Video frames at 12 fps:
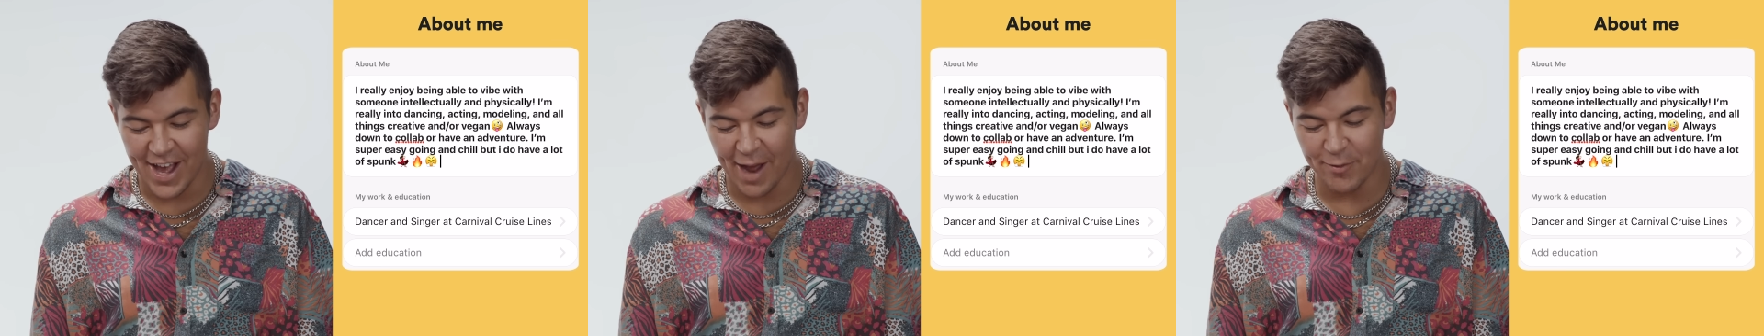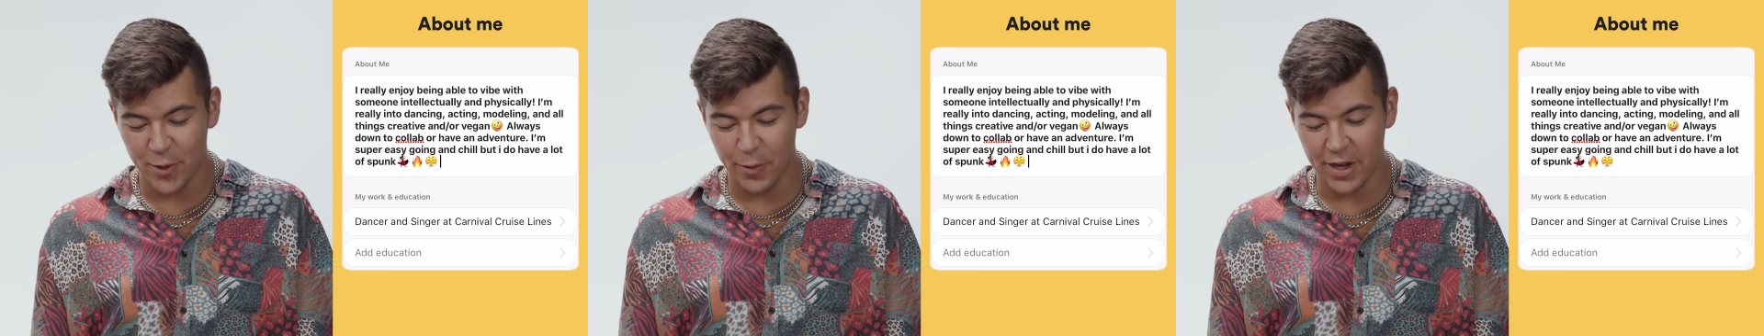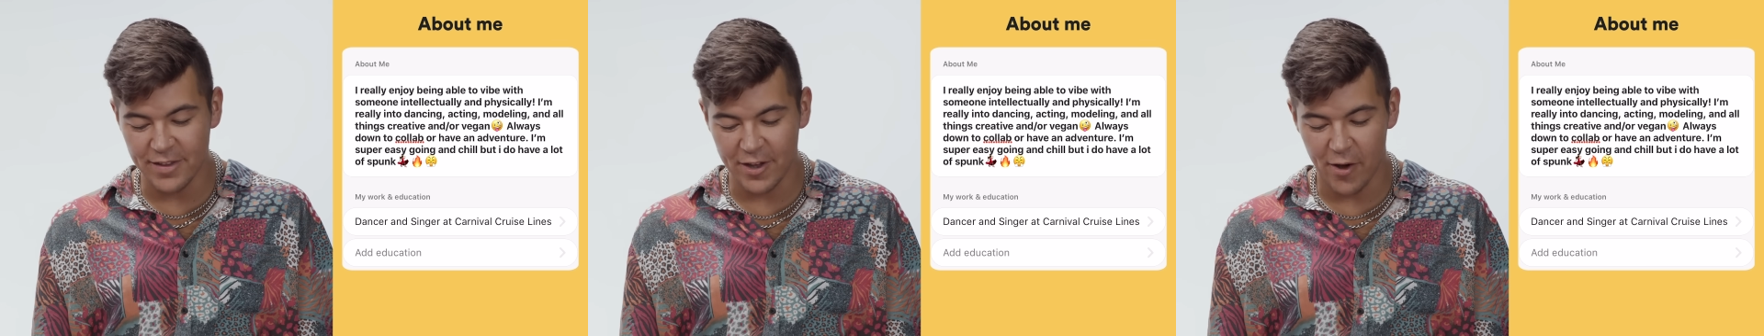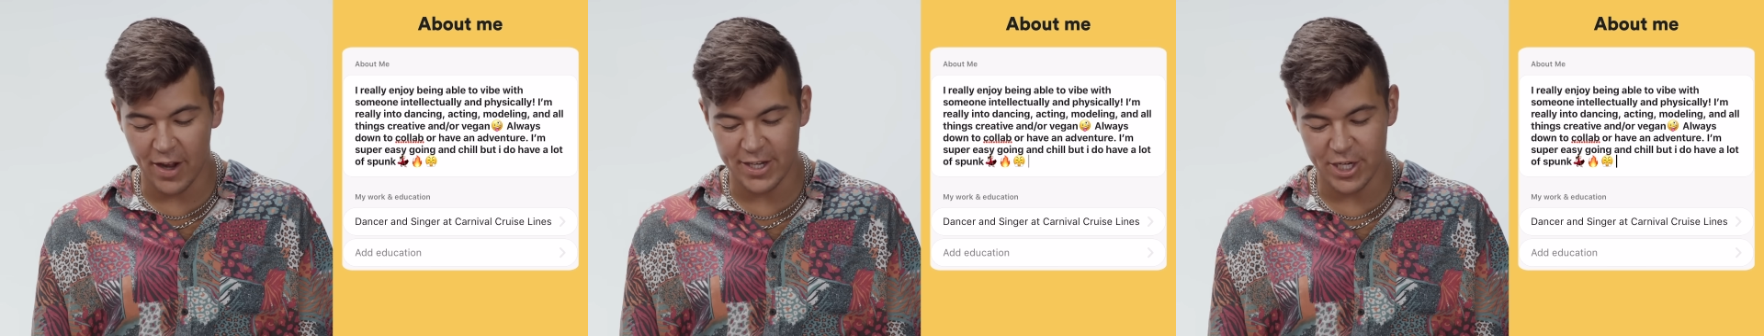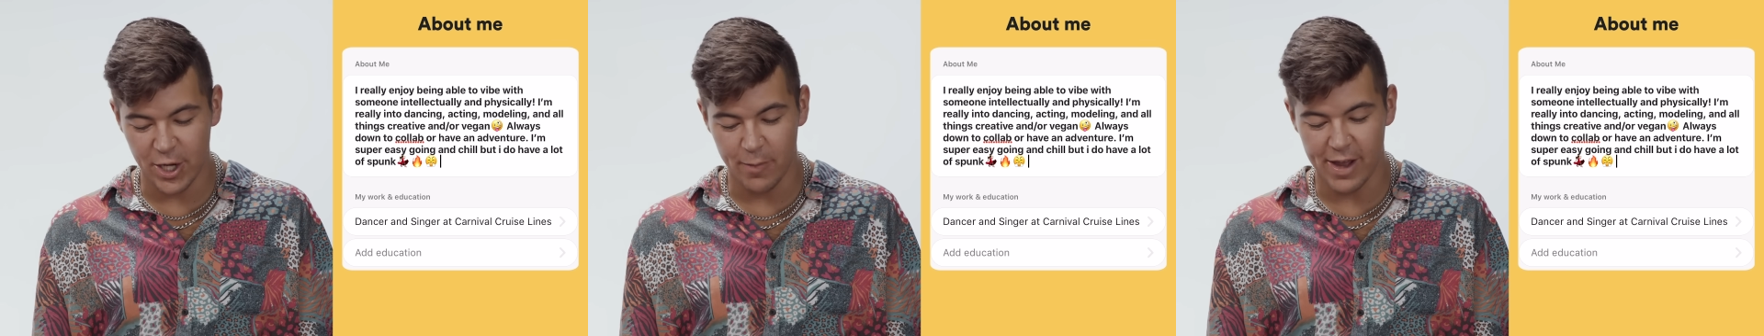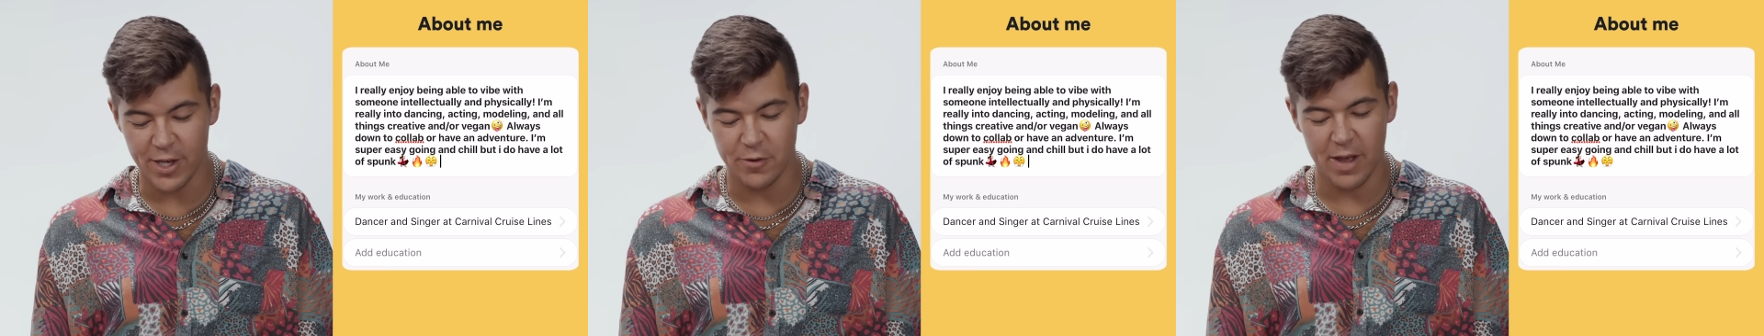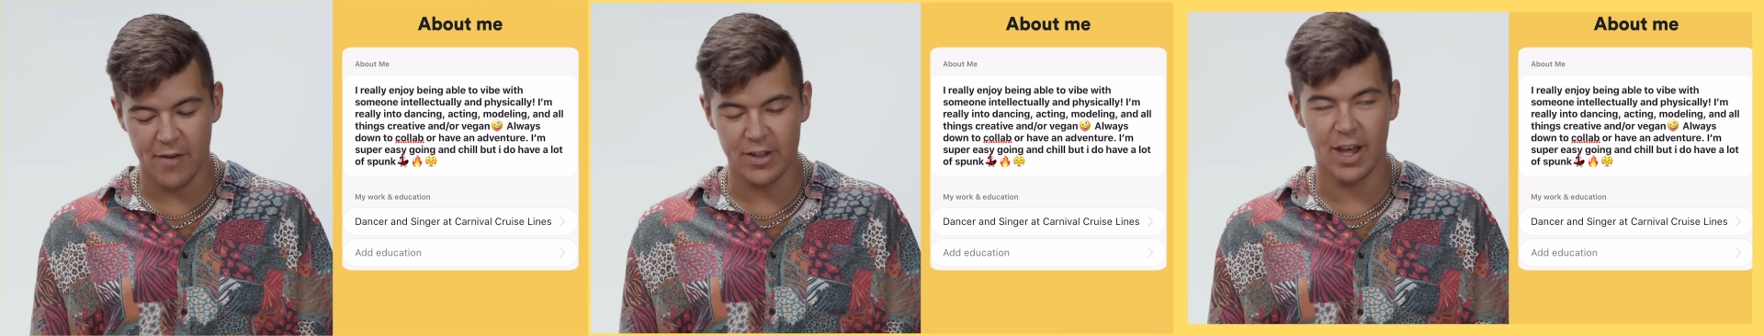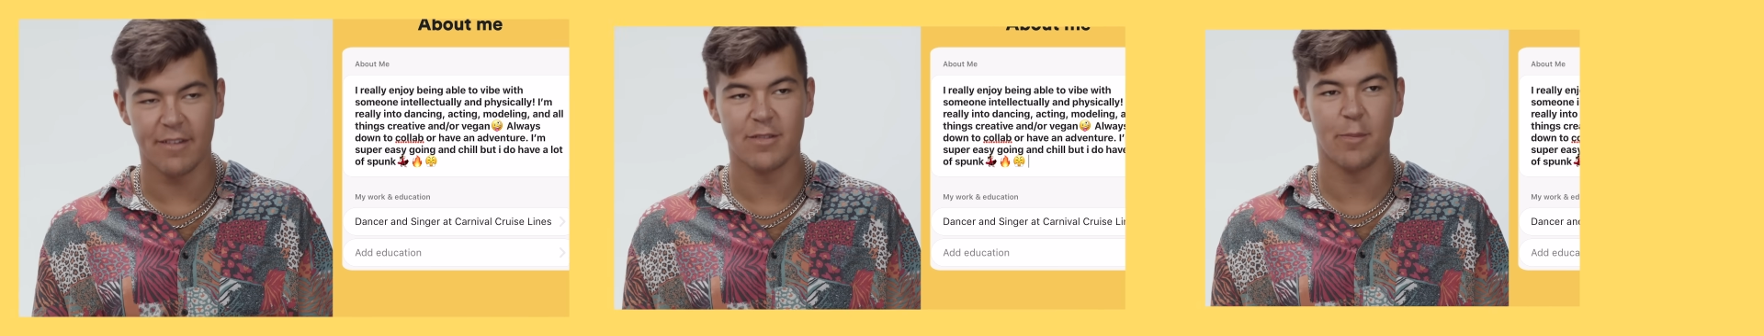I'm super easygoing and chill, but I do have a
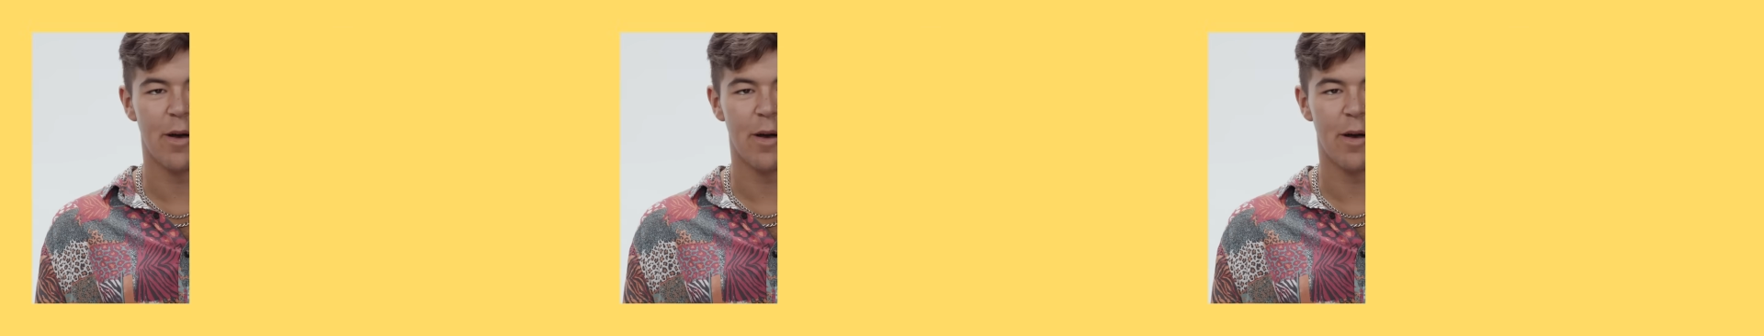lot of